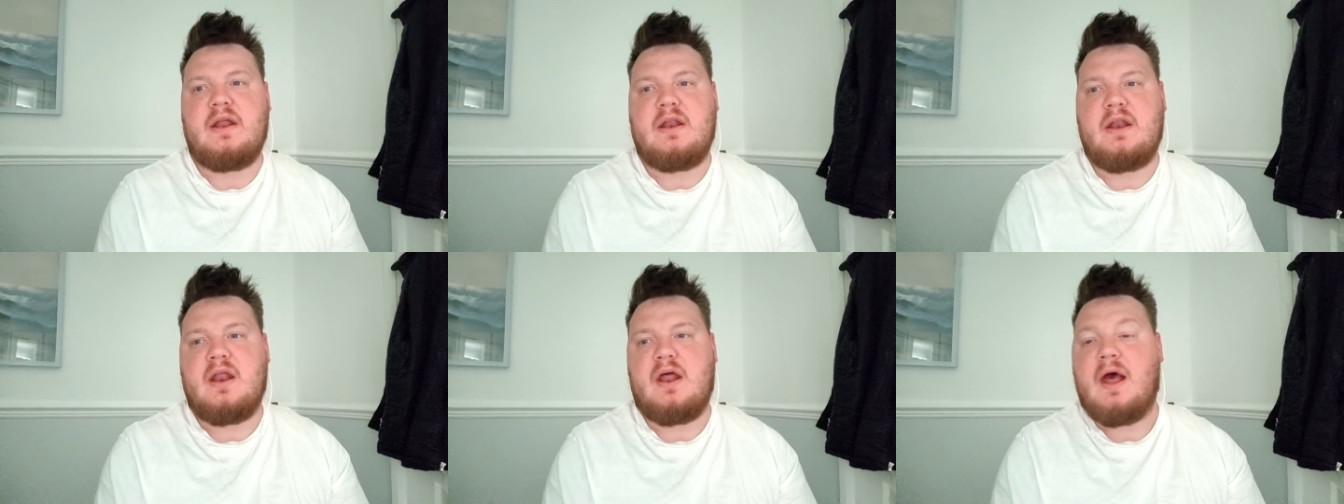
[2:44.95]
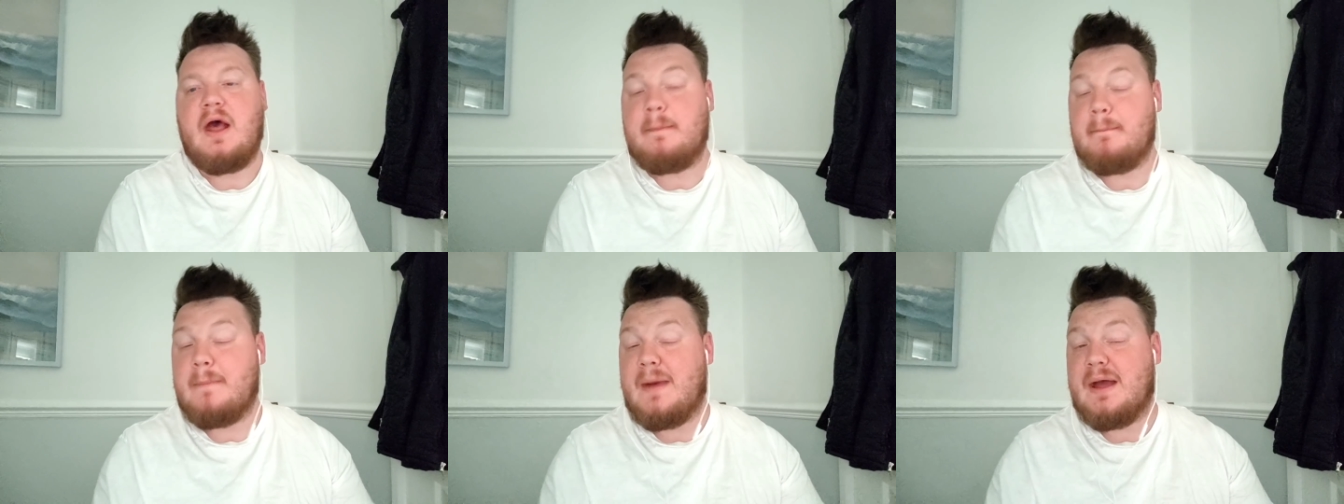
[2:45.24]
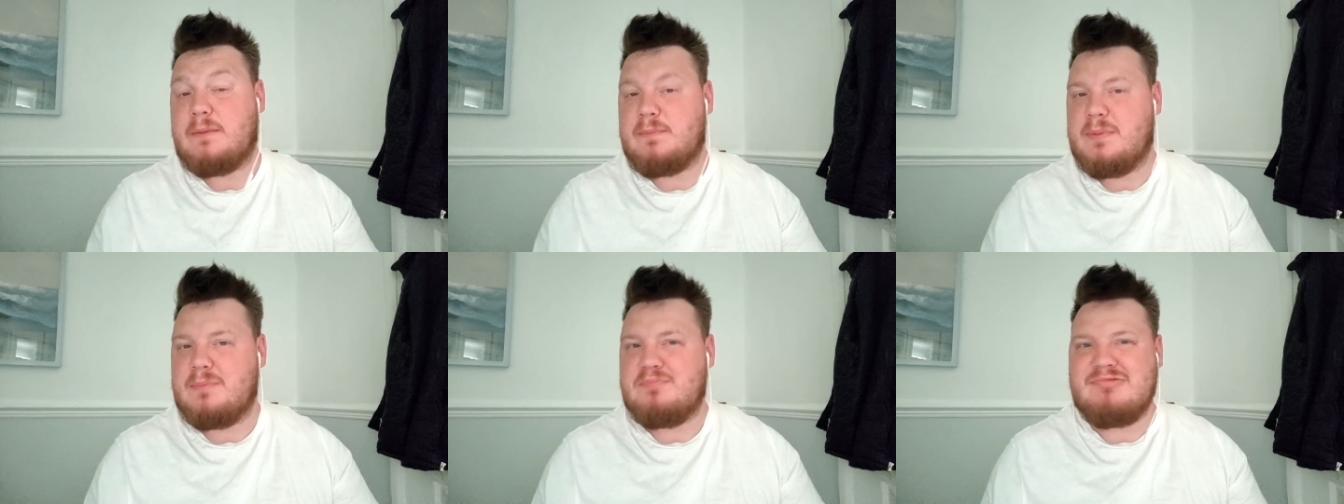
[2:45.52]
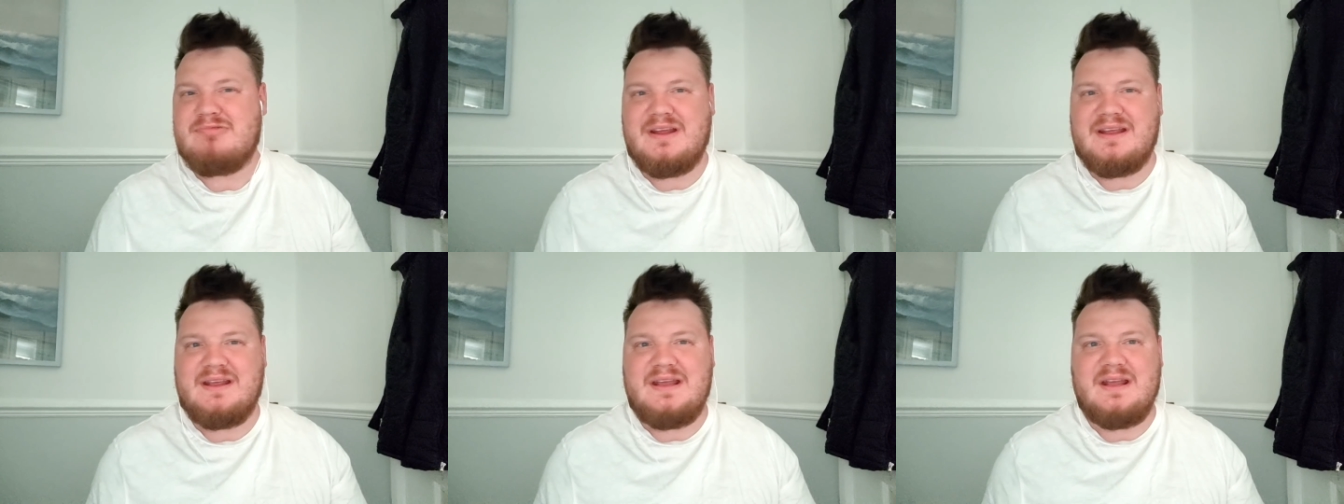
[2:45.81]
and, and maybe
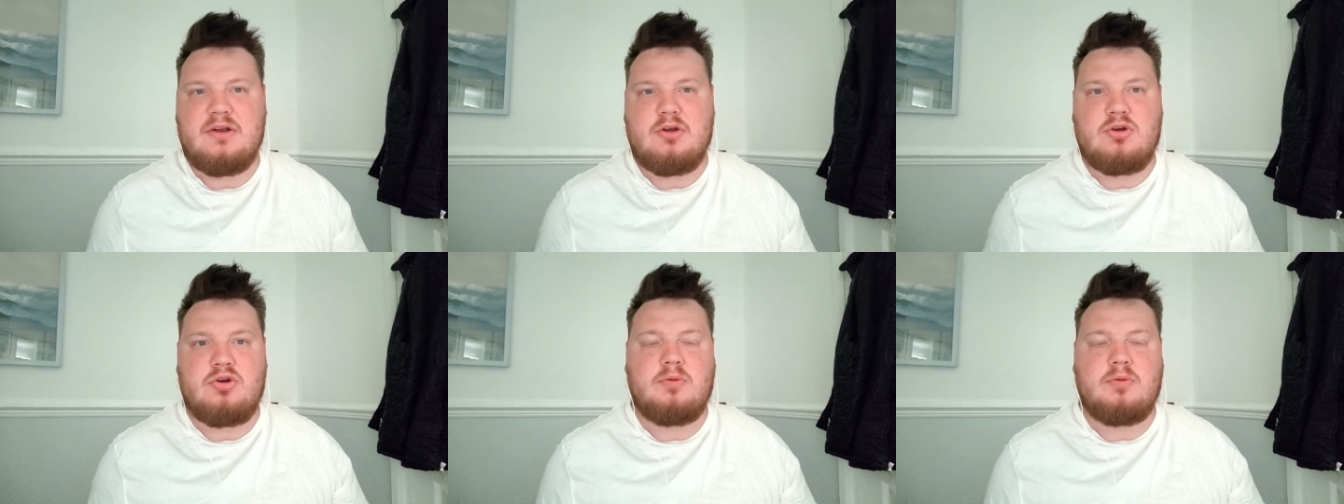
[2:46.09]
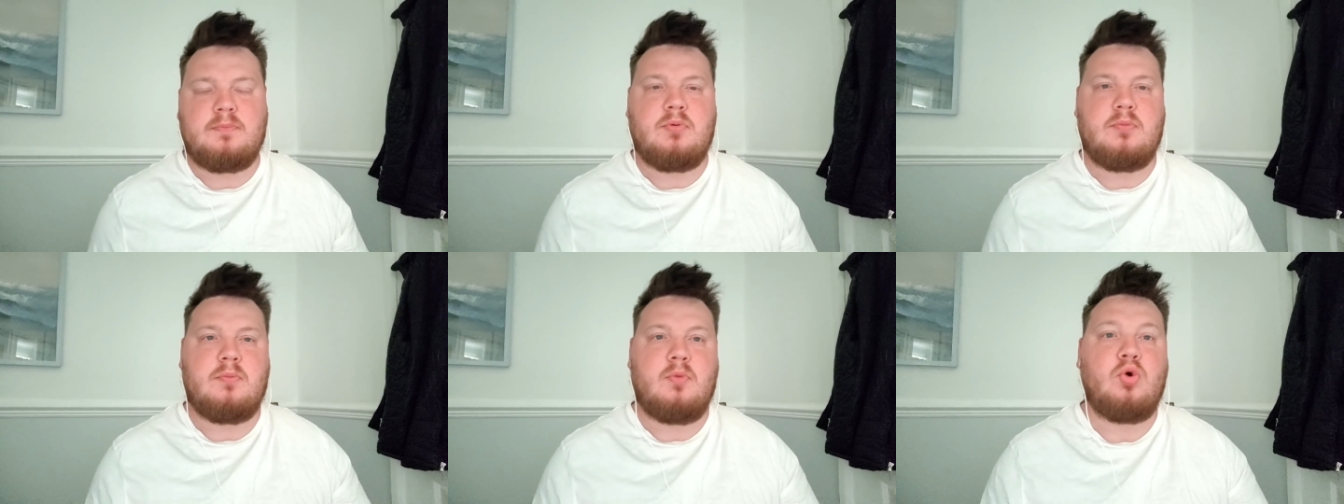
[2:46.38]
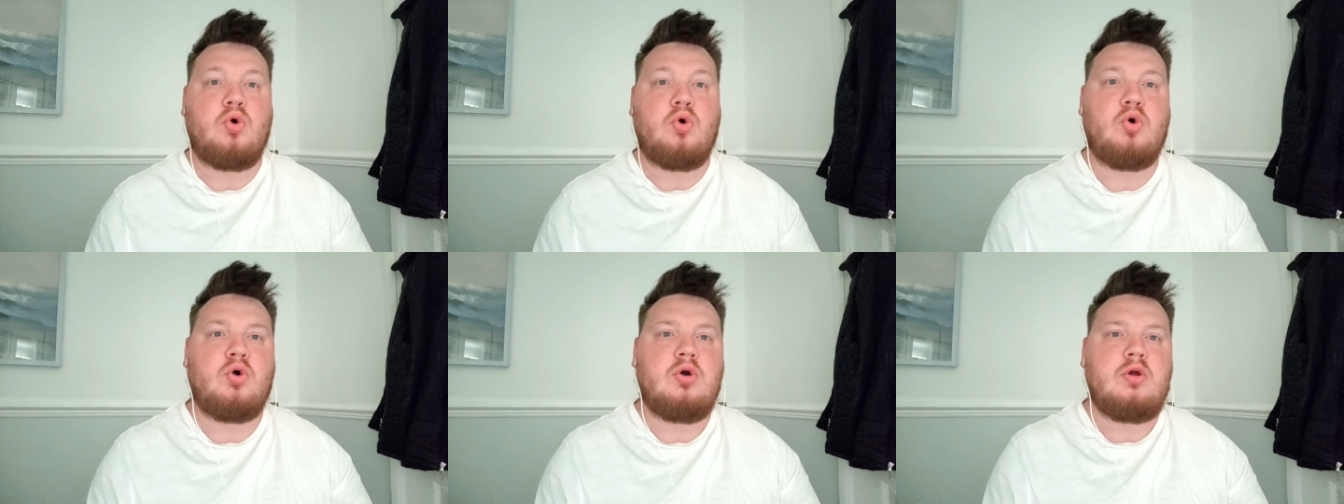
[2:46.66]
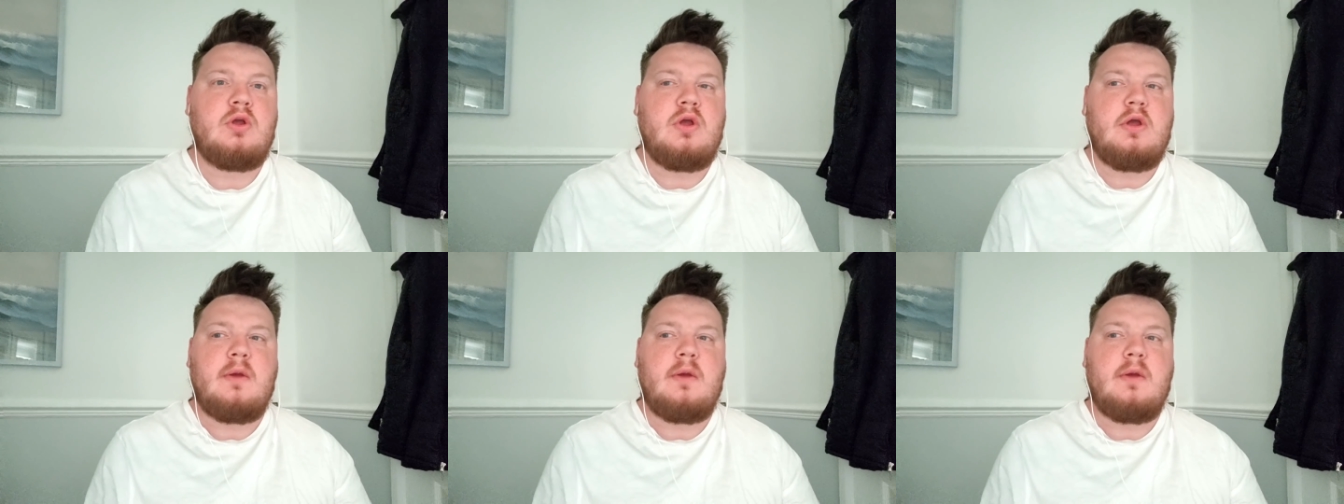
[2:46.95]
bring in a couple more